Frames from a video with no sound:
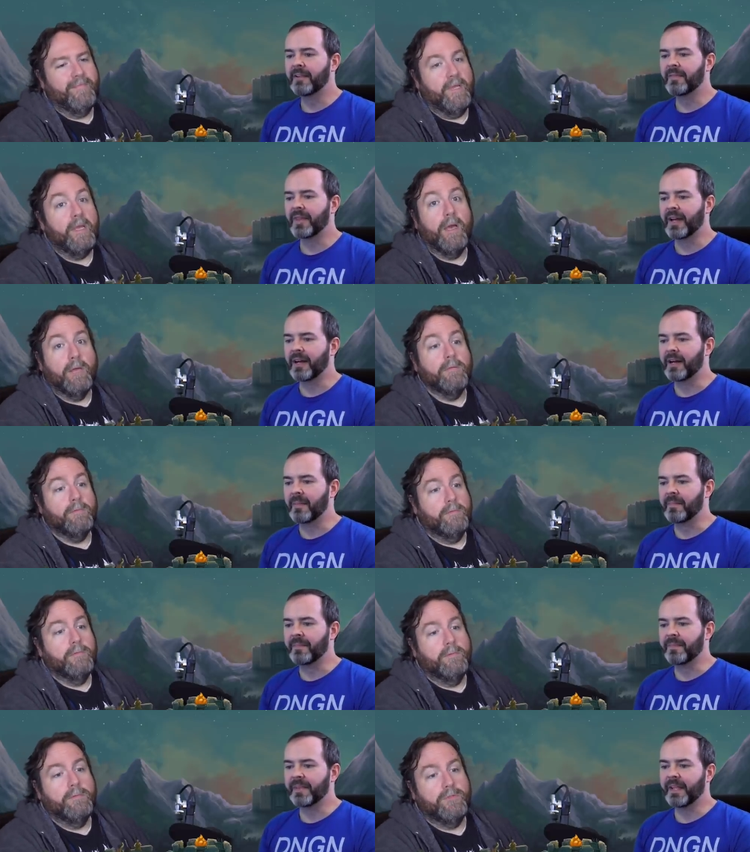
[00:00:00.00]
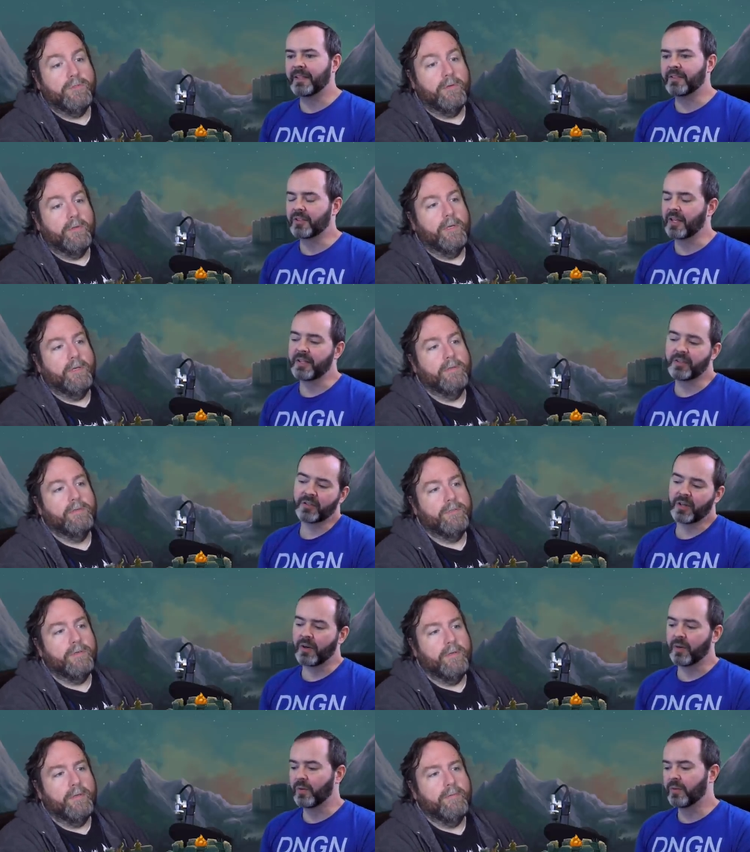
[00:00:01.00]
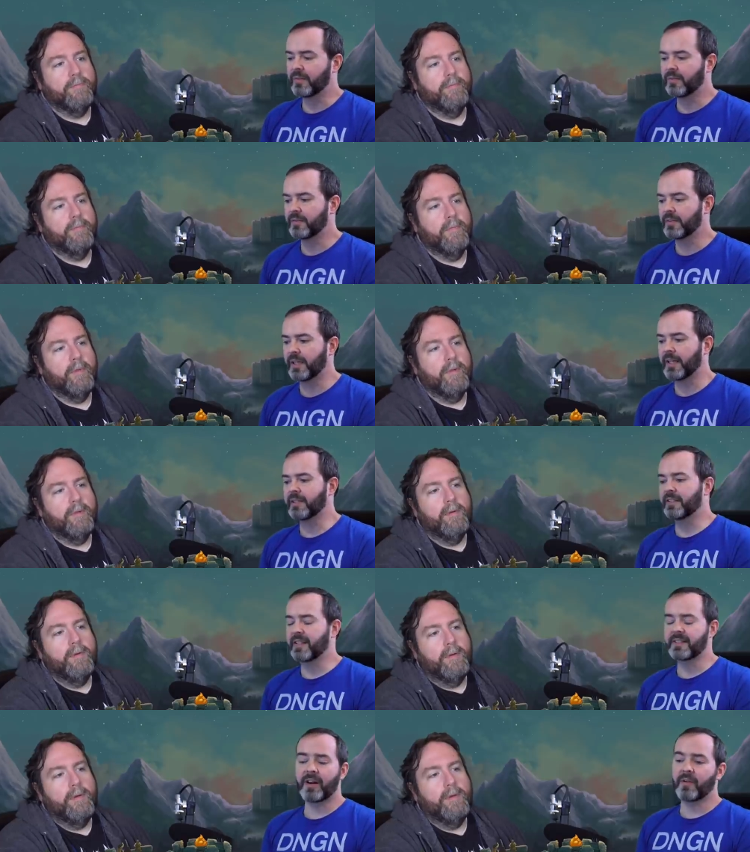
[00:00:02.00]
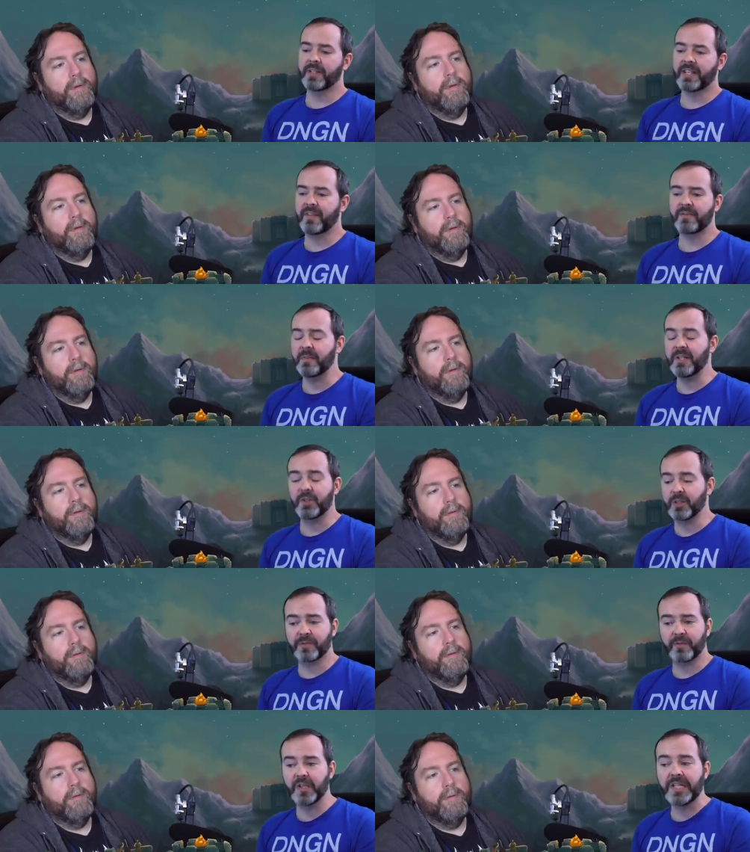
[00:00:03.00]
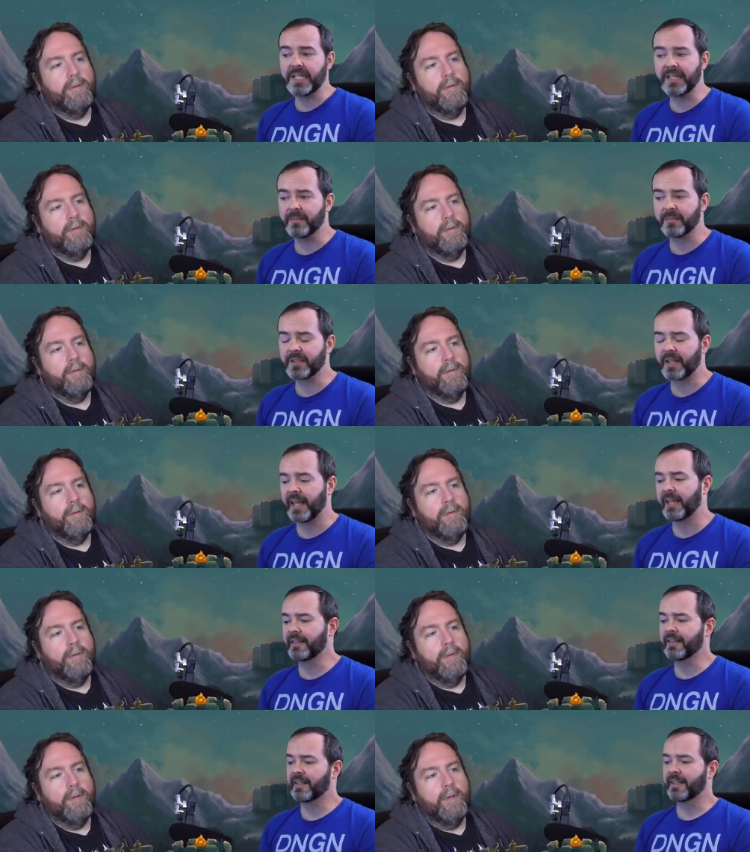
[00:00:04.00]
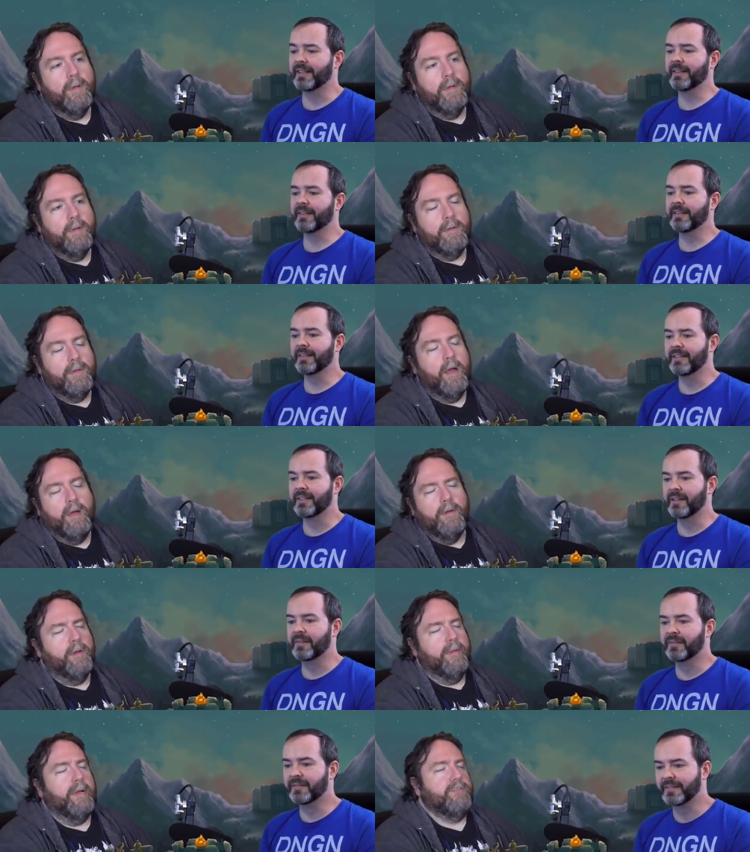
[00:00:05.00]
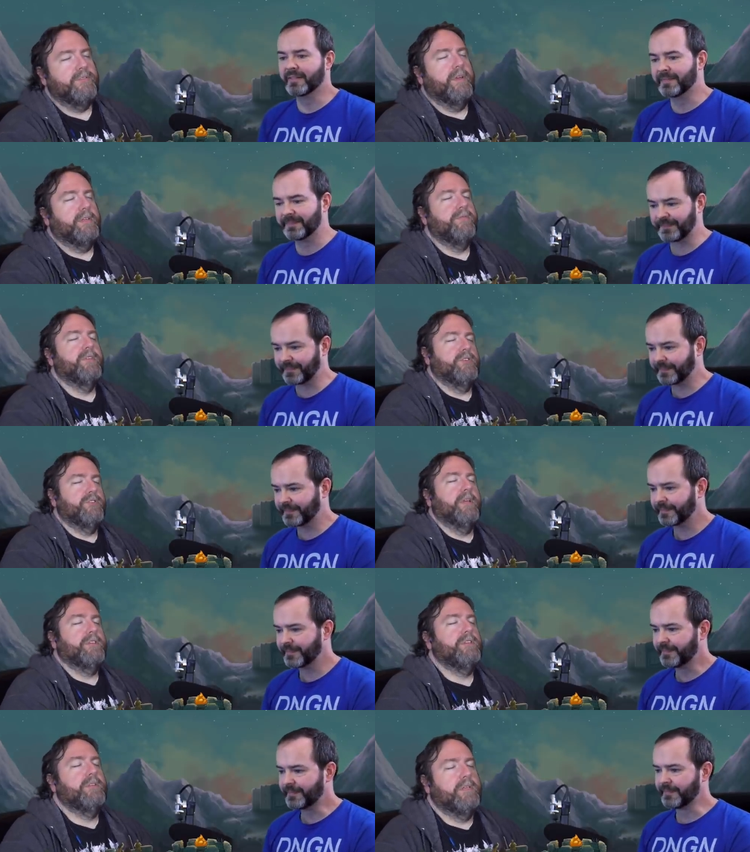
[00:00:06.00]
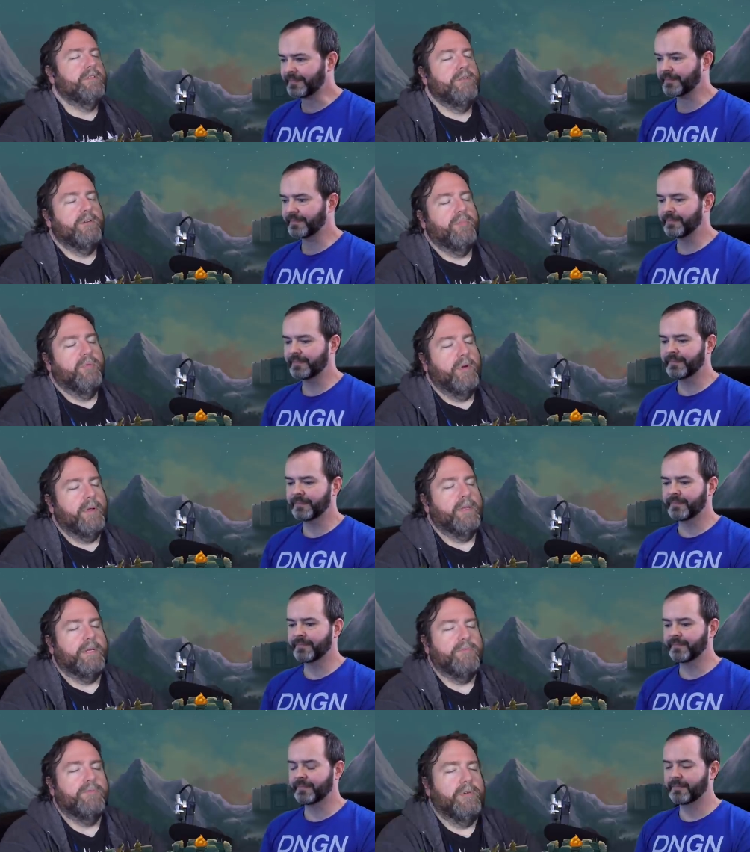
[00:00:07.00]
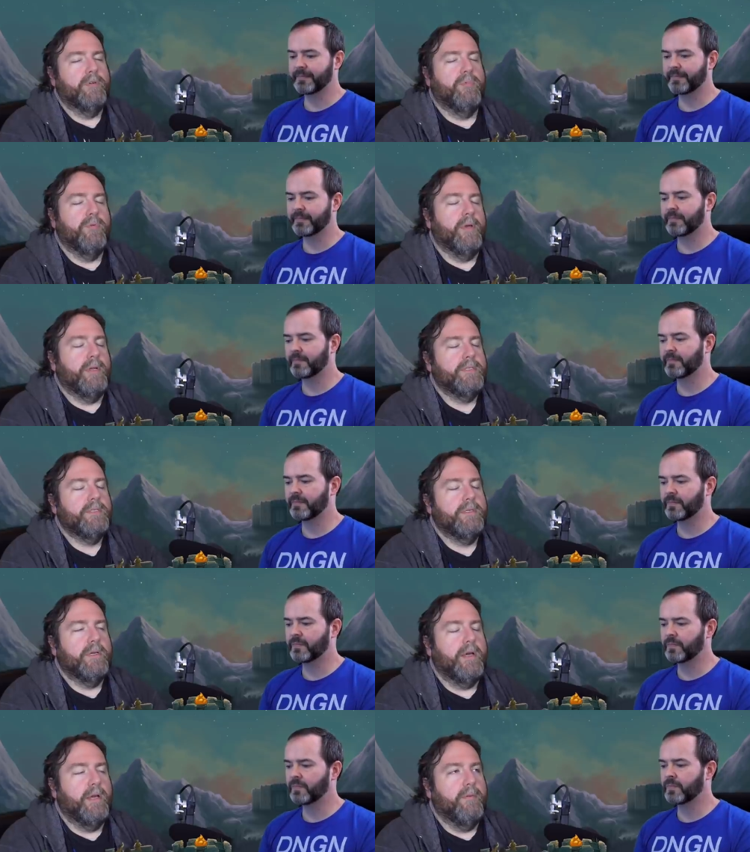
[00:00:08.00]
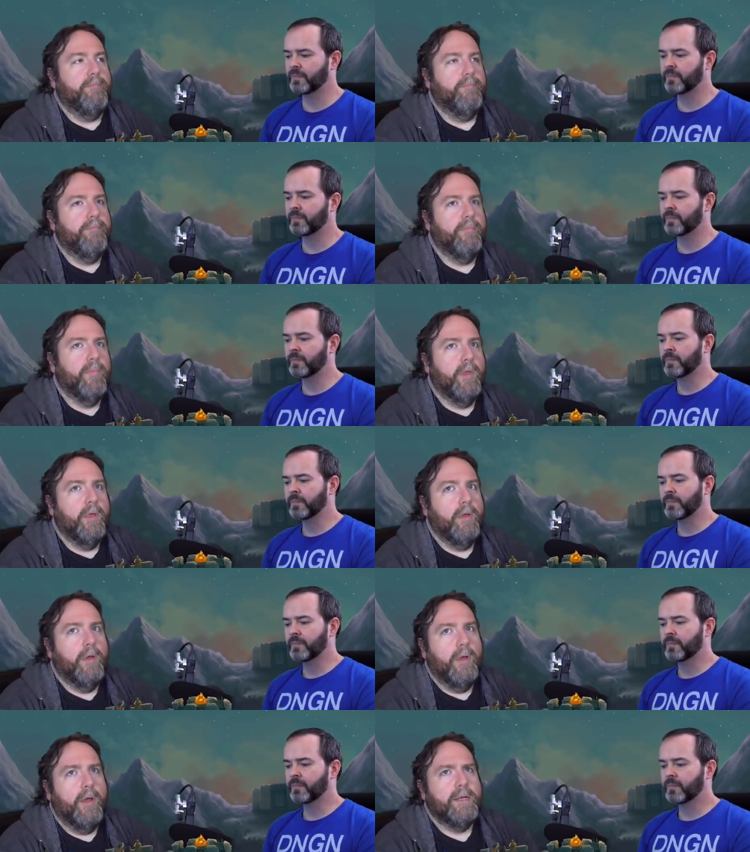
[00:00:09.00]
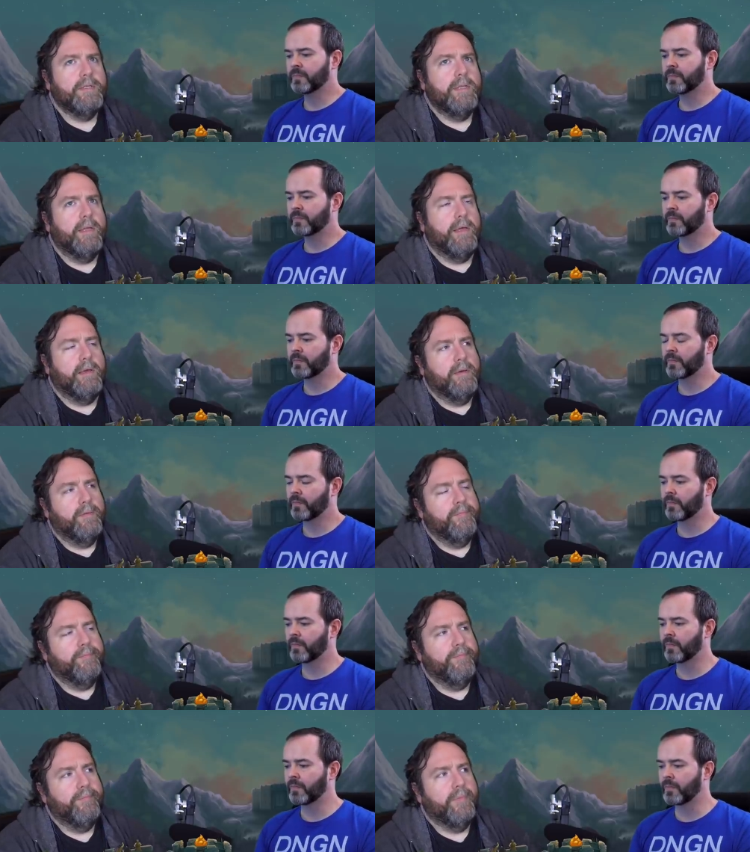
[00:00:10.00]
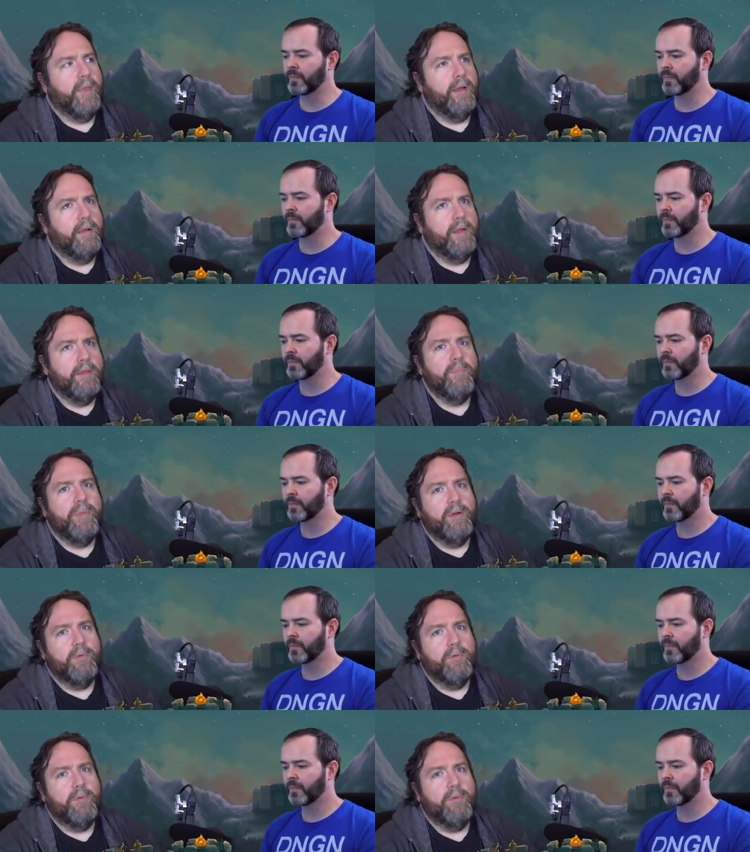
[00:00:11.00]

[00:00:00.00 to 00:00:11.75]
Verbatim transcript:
Speaker 1: Yeah, um, certainly. And, and so, uh, it doesn't always have to be just for DMs. Like, uh, no, you know.
Speaker 2: no, that's that's very true. That's that's a good point. That's a real good point. Um, I'd say like another big